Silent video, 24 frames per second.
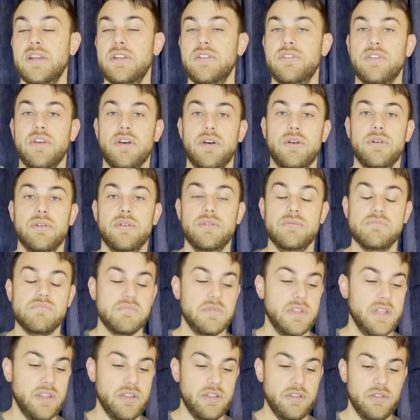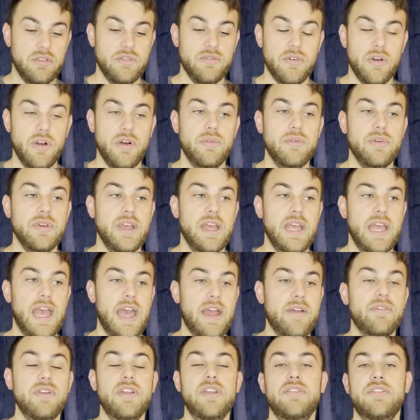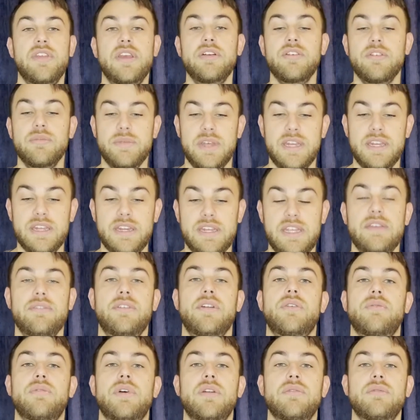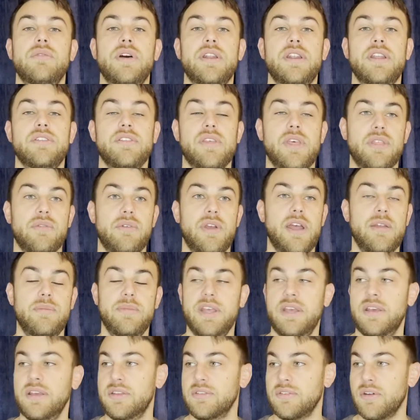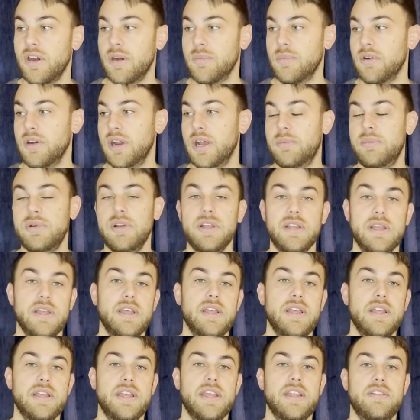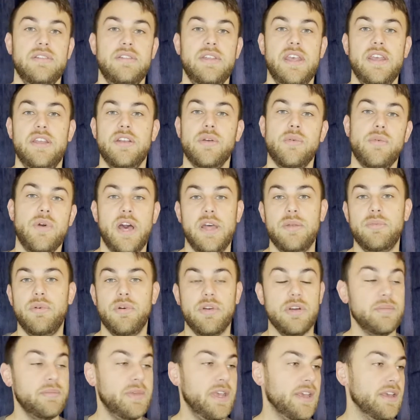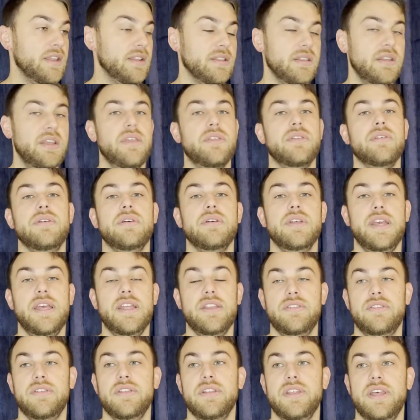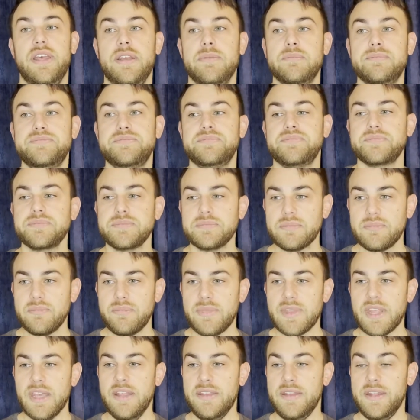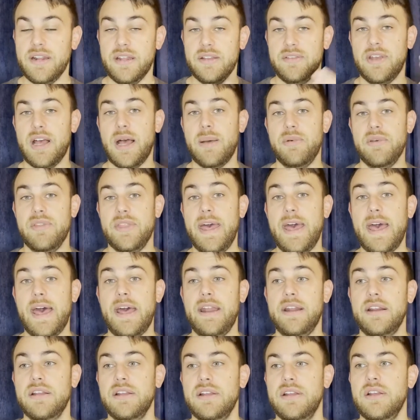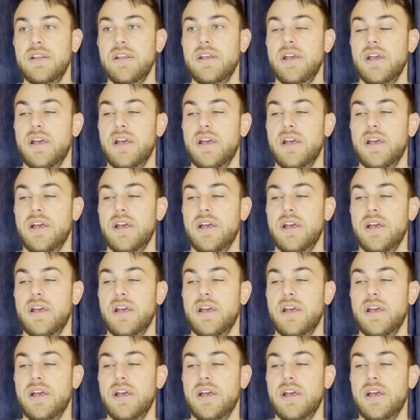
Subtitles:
So every single minion, even a 1/1, is a threat because Arbor Up can take your wide board and make it lethal instantly. And then on top of that,